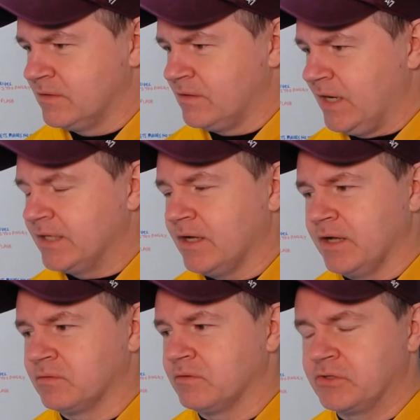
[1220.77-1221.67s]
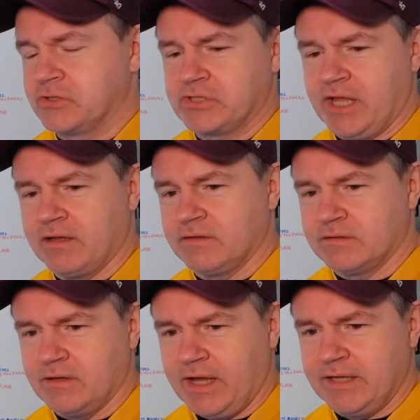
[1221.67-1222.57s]
I don't understand.
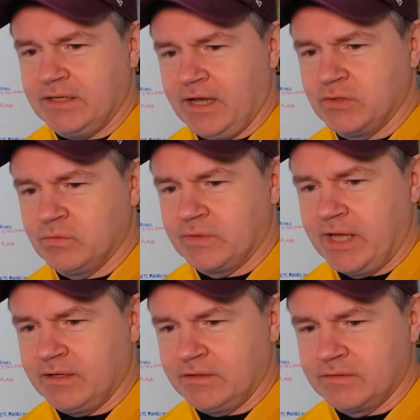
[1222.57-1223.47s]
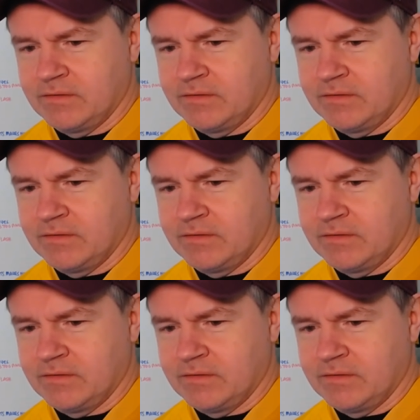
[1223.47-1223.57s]
I don't get it.